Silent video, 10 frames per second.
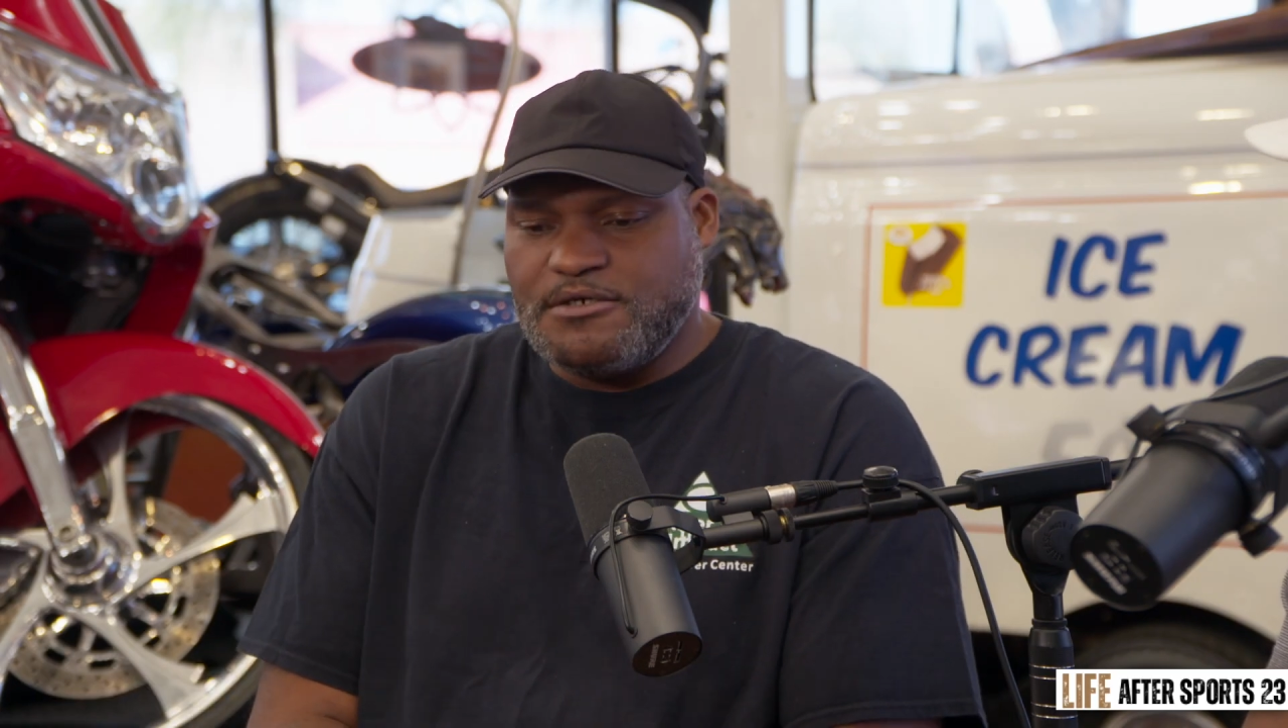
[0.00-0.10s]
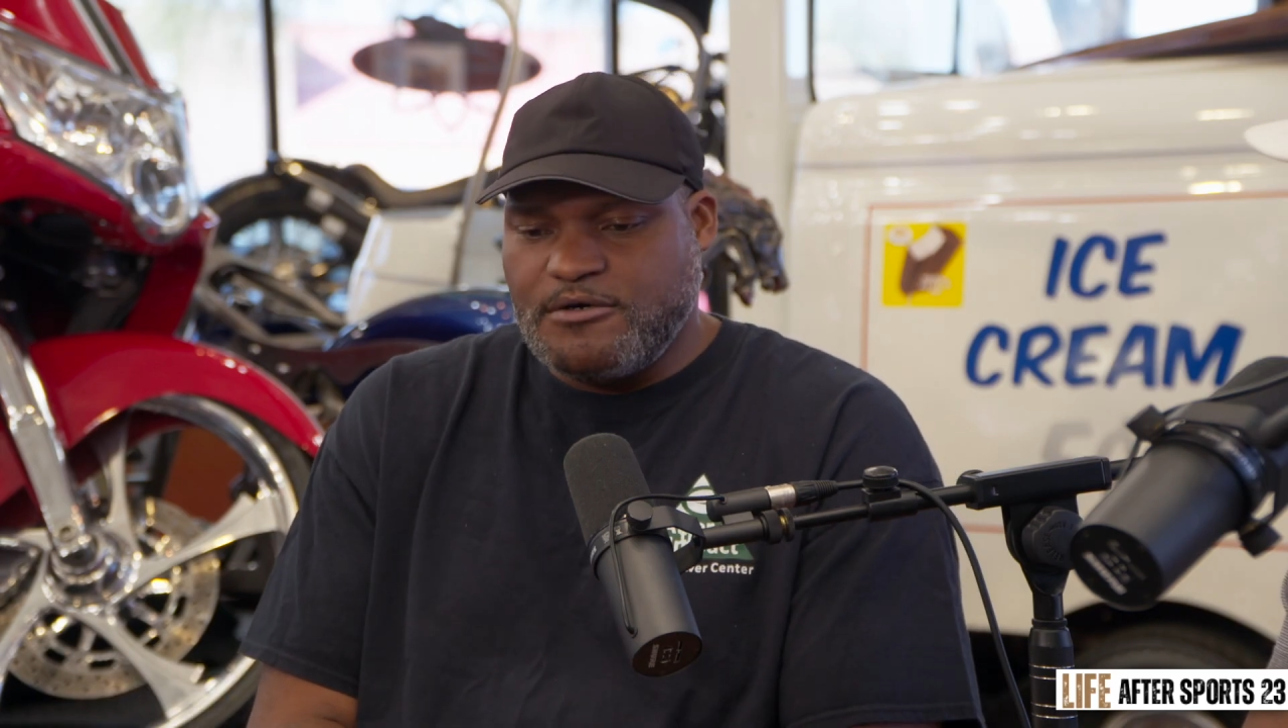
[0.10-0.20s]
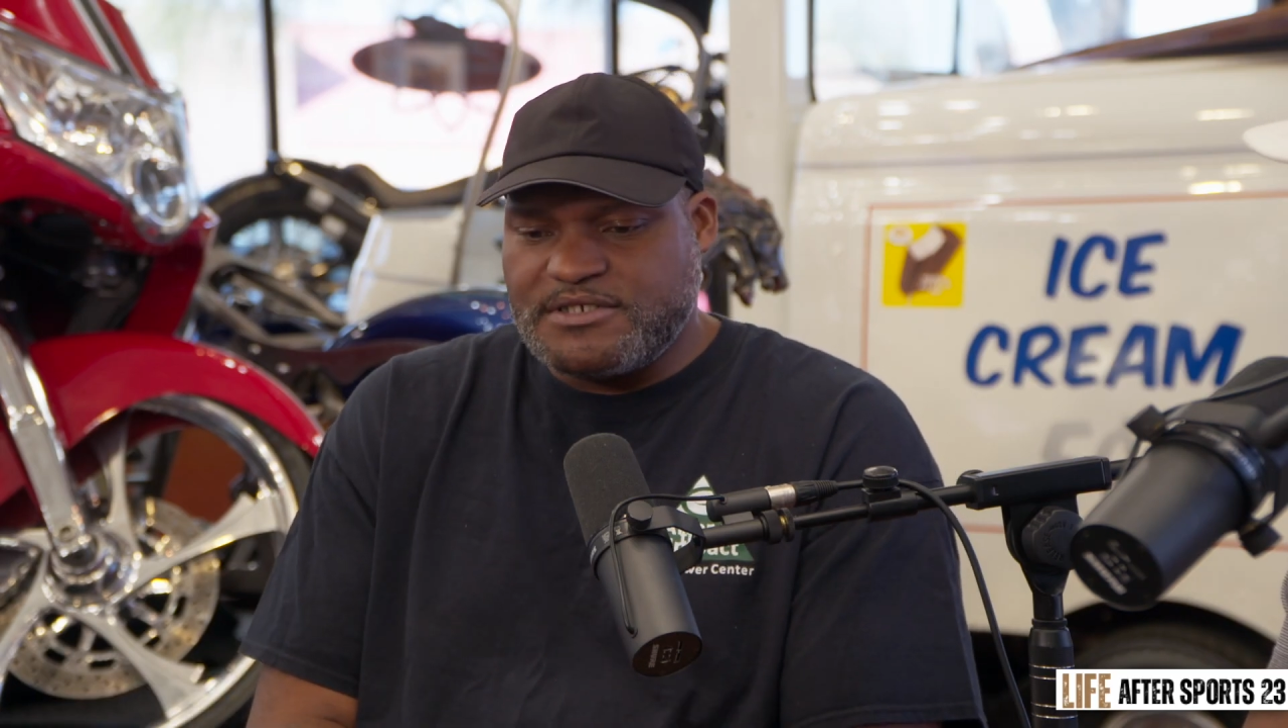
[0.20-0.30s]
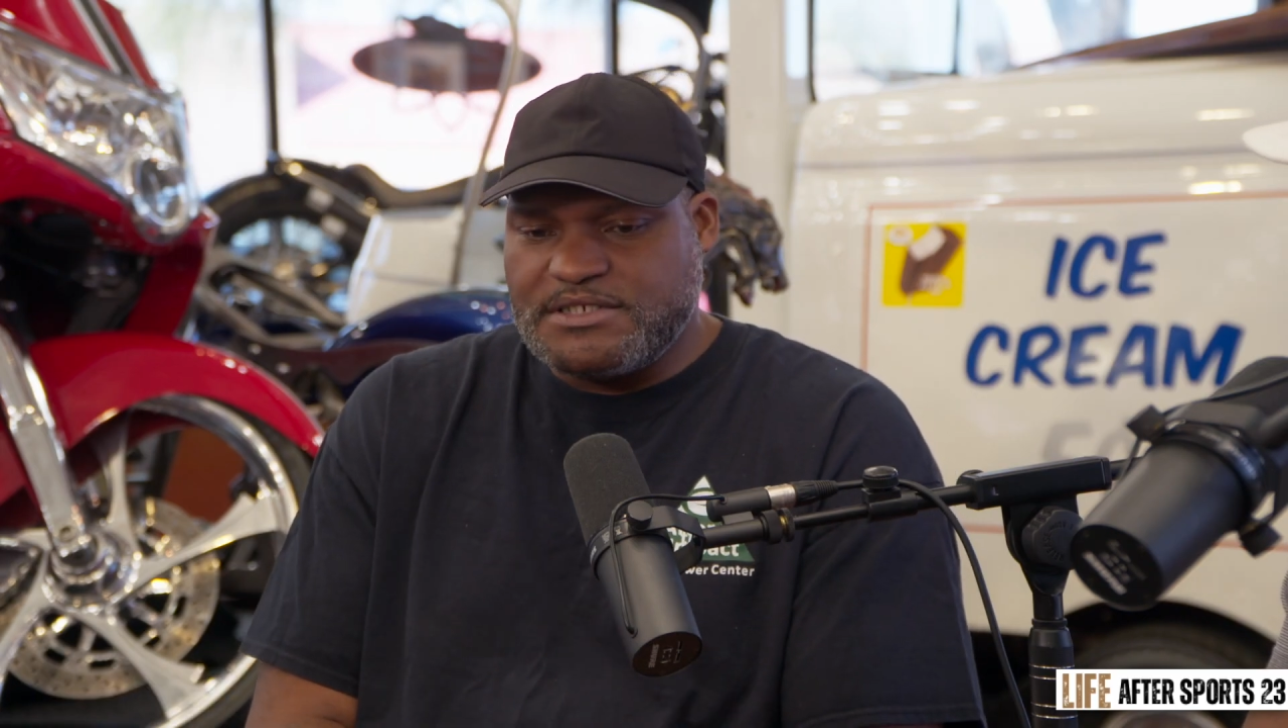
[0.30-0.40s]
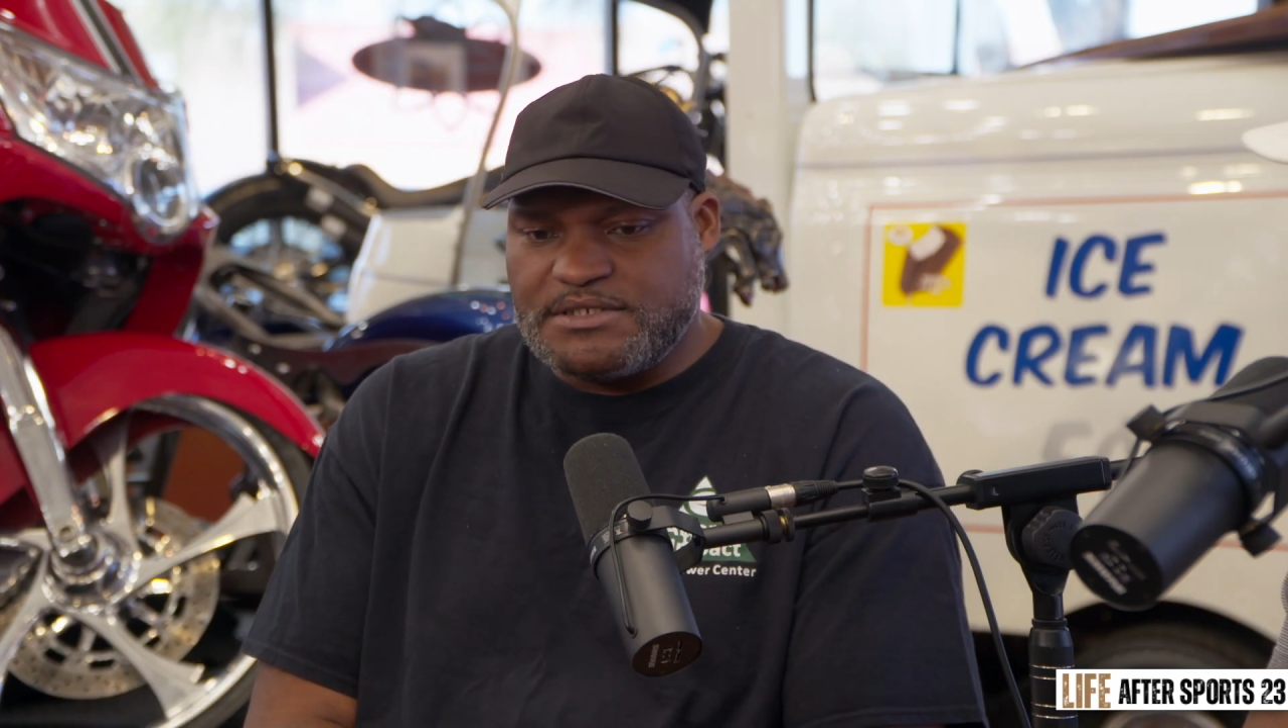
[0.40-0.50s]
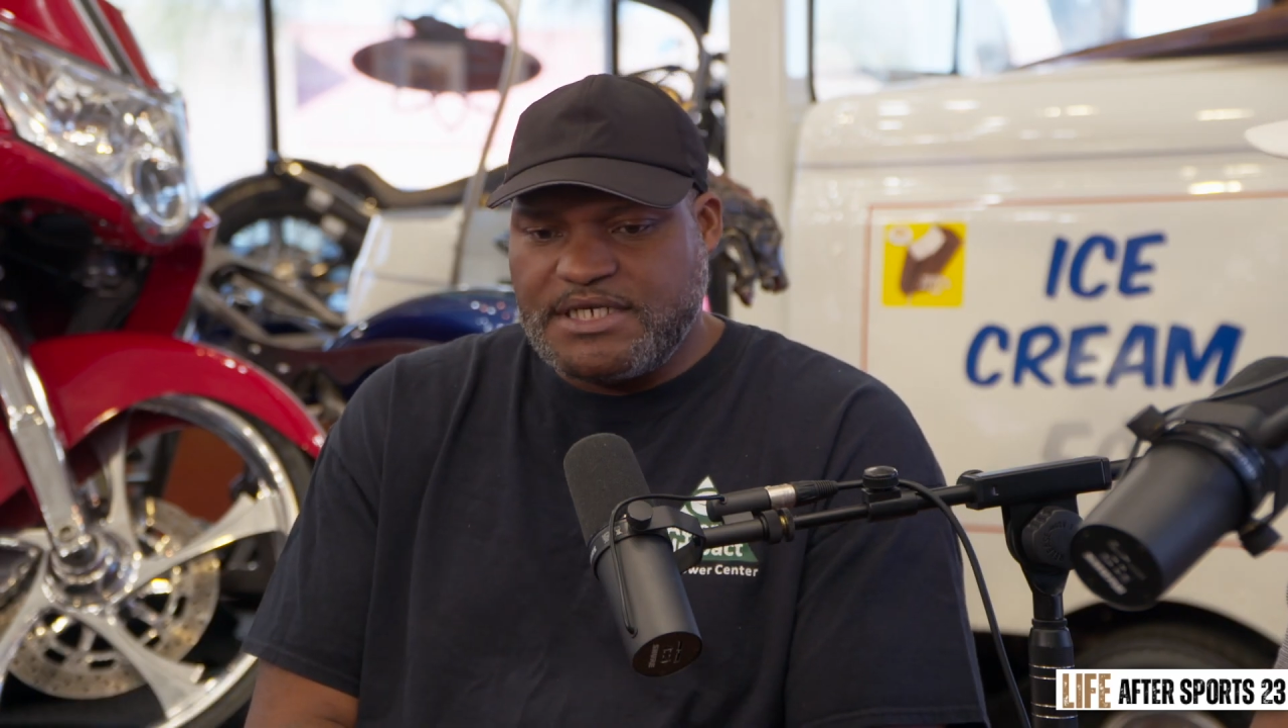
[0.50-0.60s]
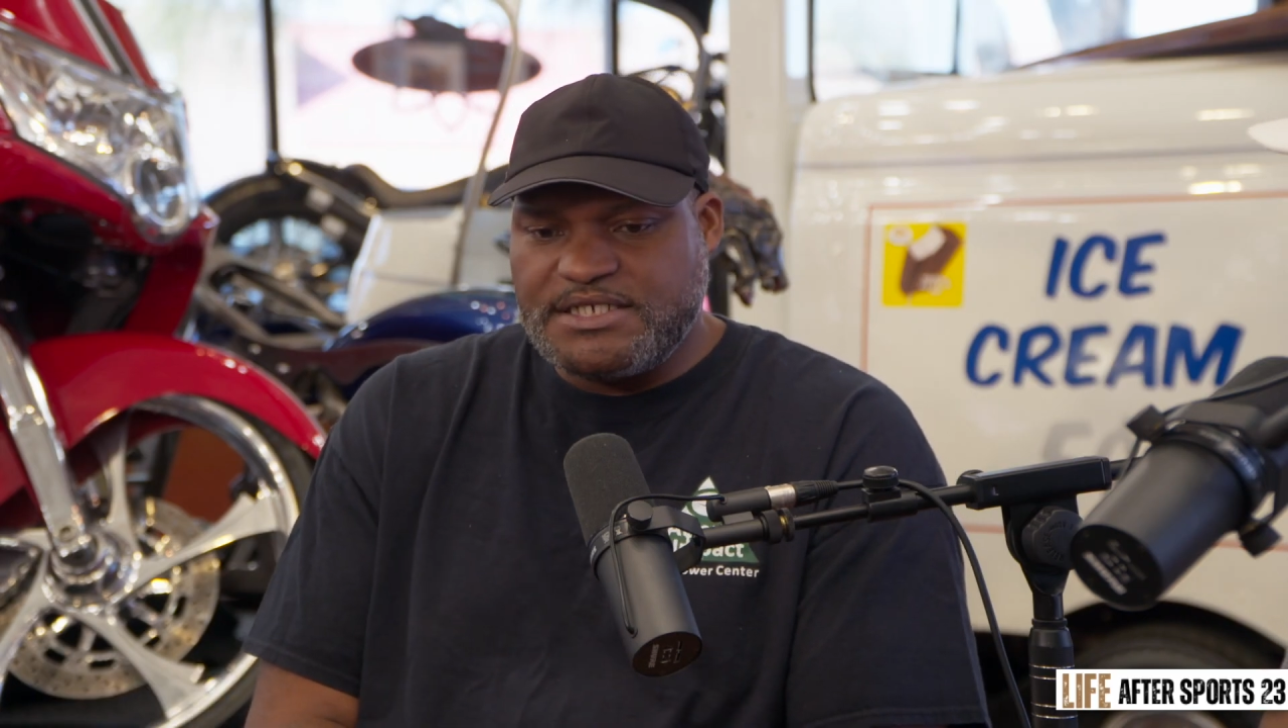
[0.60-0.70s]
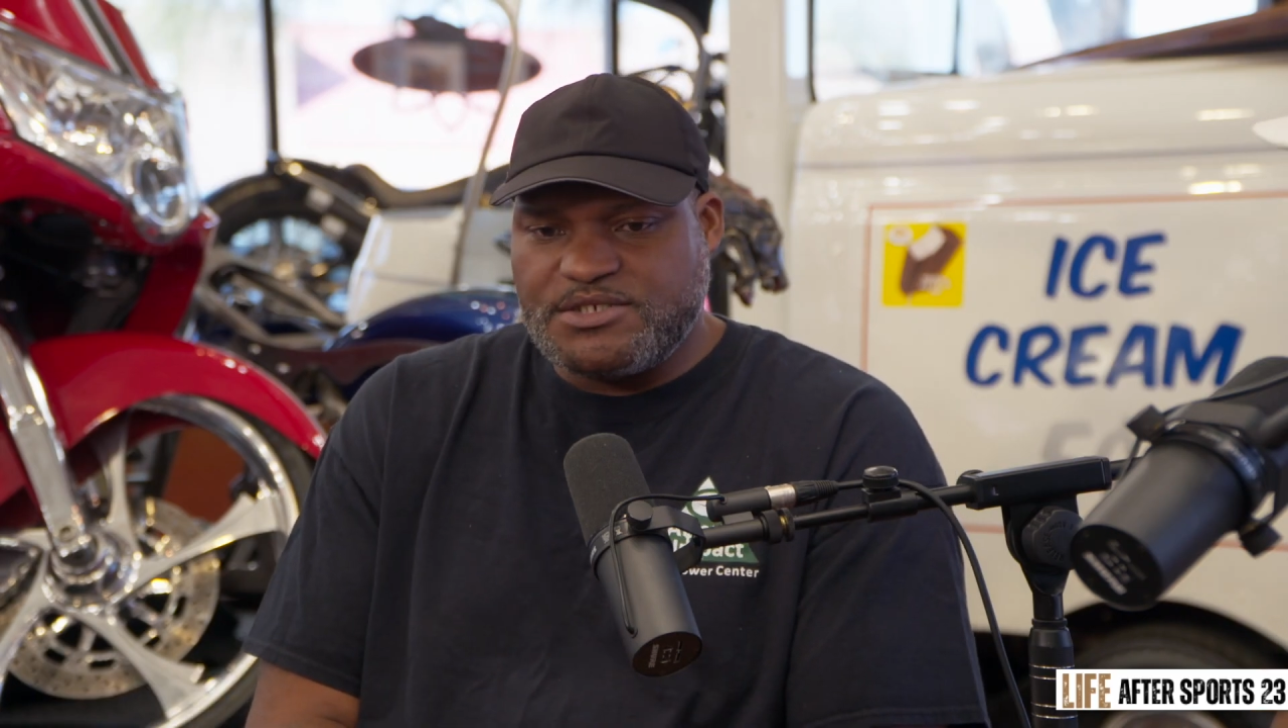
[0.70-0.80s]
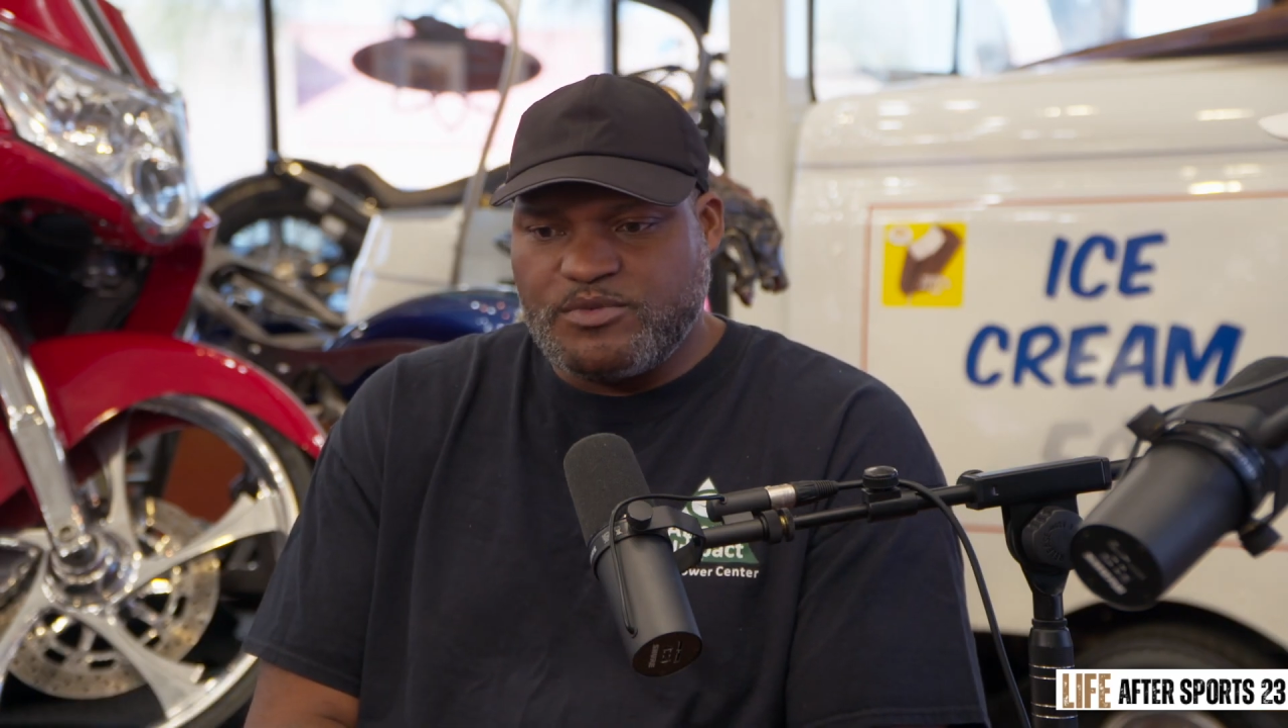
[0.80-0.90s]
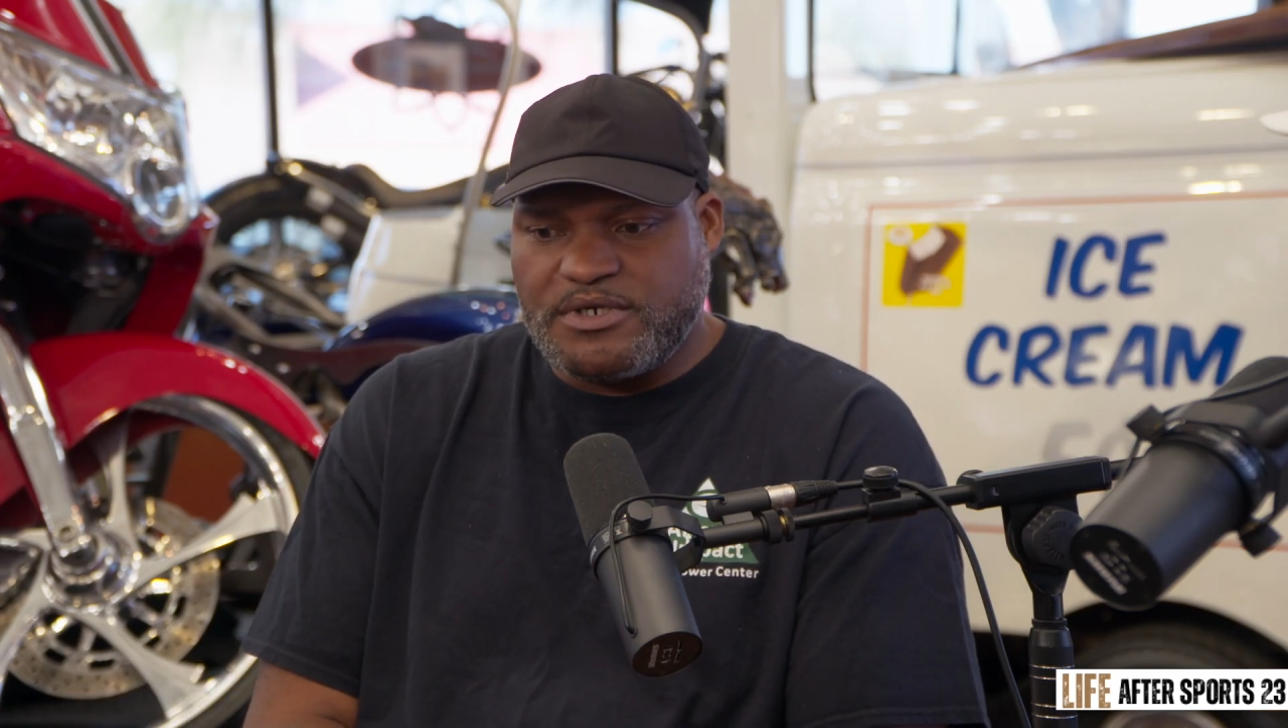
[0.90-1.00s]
organization